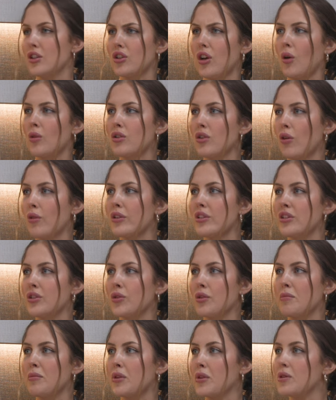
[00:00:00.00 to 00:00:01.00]
So I was always
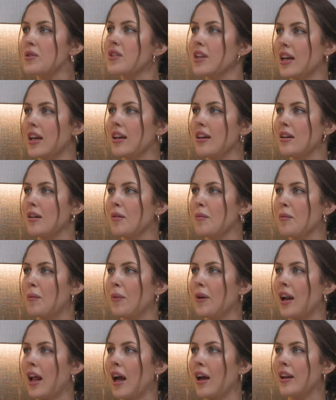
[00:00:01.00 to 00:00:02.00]
doing music,
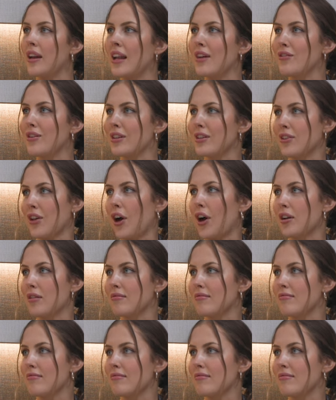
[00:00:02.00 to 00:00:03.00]
but I never
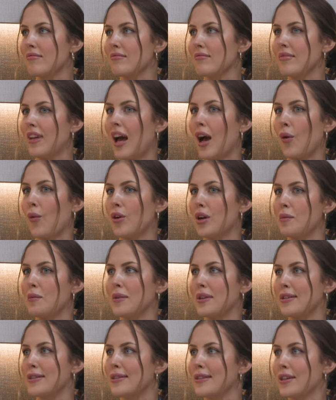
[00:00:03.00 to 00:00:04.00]
thought I want to
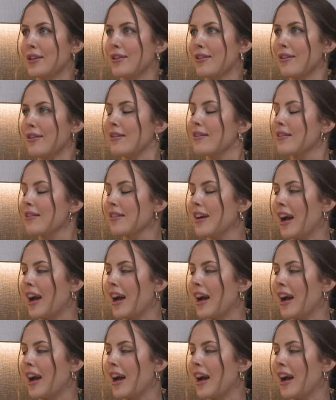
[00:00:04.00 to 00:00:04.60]
be a singer.